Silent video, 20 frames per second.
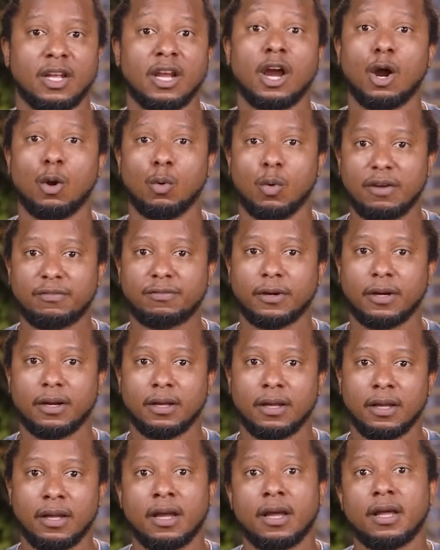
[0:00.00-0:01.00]
However,
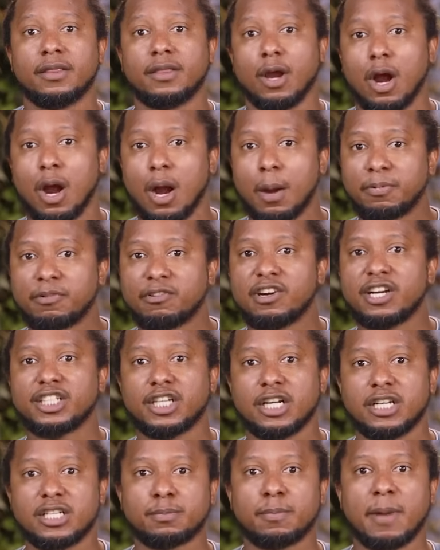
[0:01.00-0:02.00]
the
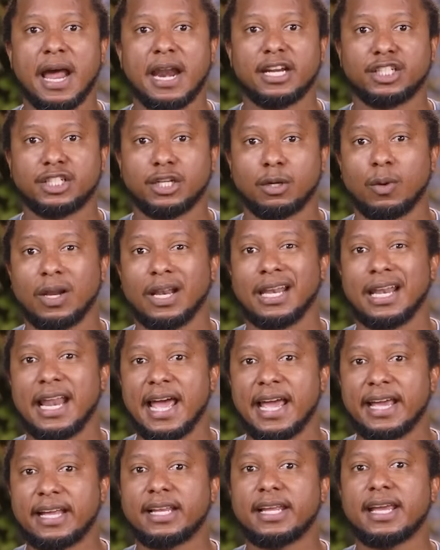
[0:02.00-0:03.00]
operations manager will
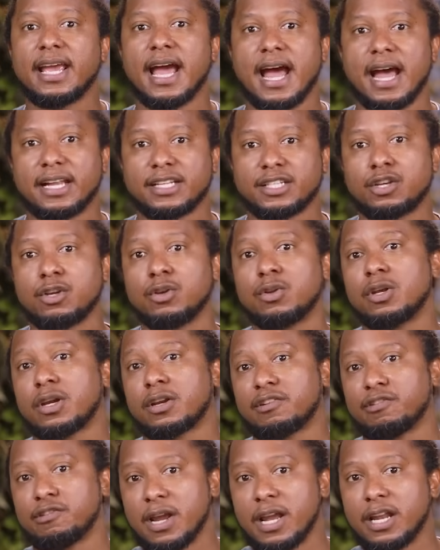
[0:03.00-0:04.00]
likely ask you to
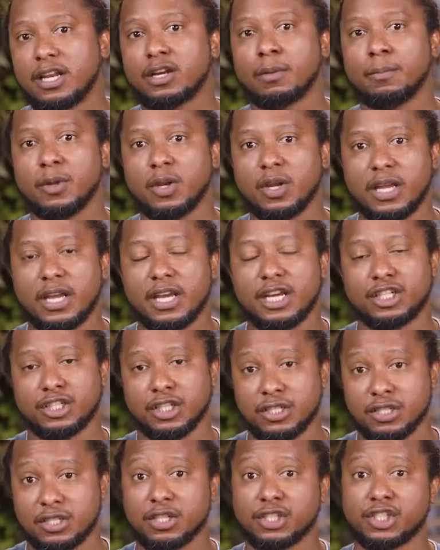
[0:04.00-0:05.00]
create
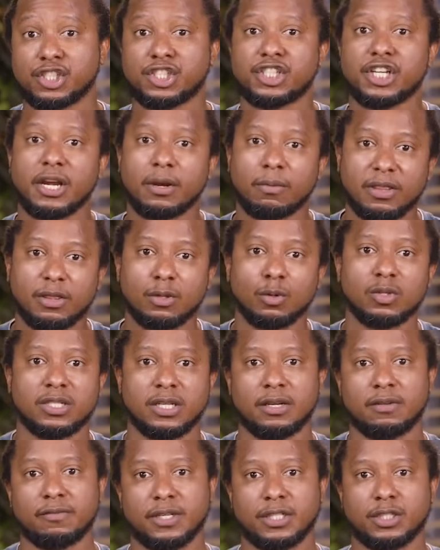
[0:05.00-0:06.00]
communications to share with those
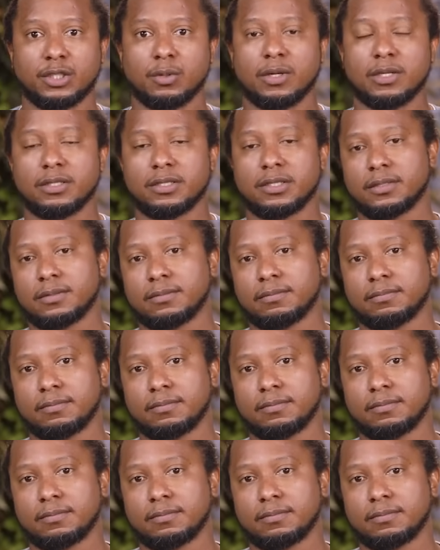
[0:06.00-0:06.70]
individuals.